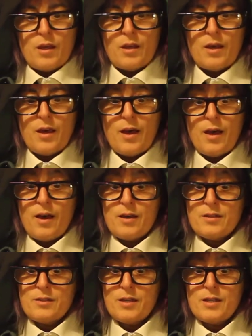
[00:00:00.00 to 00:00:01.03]
"Yeah, I
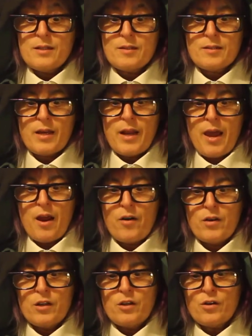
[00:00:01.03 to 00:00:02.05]
did," said
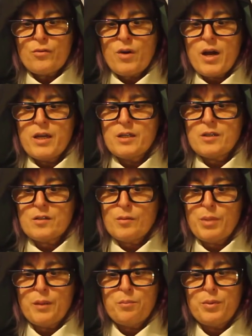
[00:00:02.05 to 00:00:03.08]
Harry. "You're right,
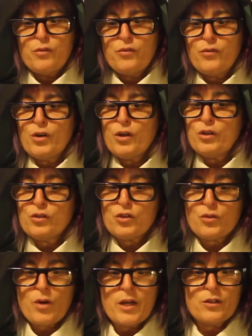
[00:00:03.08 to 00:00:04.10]
but before you
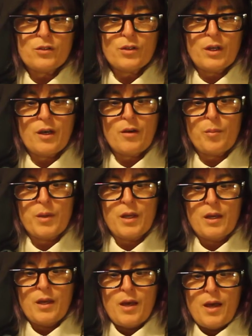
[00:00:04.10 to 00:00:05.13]
try to kill
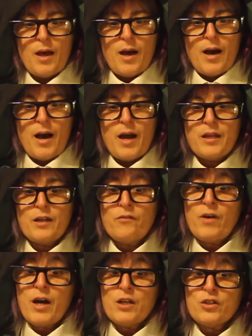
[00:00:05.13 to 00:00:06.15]
me, I'd
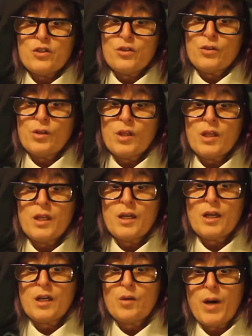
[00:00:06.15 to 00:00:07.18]
advise you to
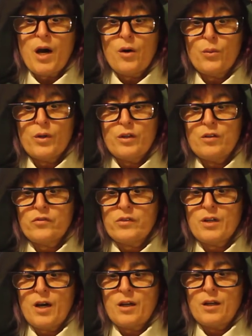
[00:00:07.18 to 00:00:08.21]
think about what you've
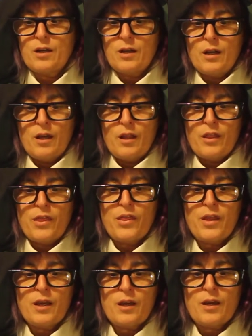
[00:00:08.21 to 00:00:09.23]
done.
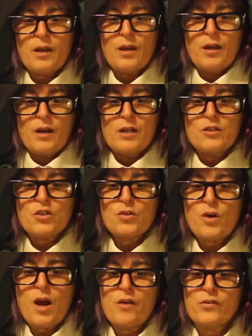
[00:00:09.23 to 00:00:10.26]
Think and
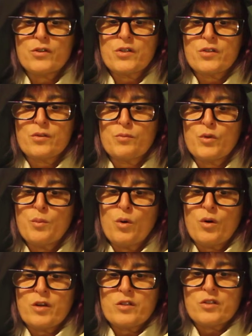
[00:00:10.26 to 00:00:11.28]
try for some
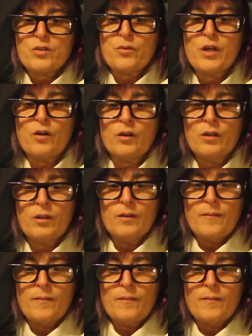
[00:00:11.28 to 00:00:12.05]
remorse, Riddle."